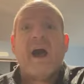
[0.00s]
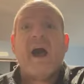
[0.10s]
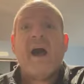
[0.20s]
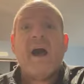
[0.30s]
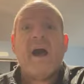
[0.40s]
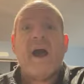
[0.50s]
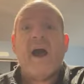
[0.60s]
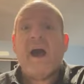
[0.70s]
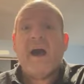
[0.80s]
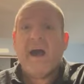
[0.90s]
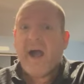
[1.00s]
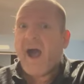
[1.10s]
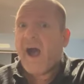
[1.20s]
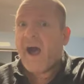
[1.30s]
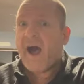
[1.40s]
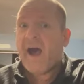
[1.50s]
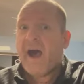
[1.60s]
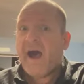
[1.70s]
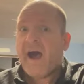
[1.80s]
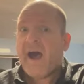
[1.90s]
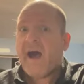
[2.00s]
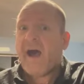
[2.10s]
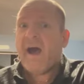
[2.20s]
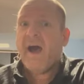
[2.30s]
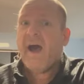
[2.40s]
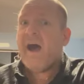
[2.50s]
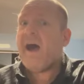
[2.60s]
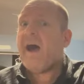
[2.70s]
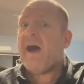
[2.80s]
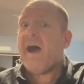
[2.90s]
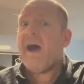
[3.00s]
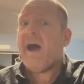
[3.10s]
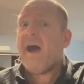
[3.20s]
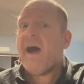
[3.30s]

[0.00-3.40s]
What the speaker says: ta ah ah ah ah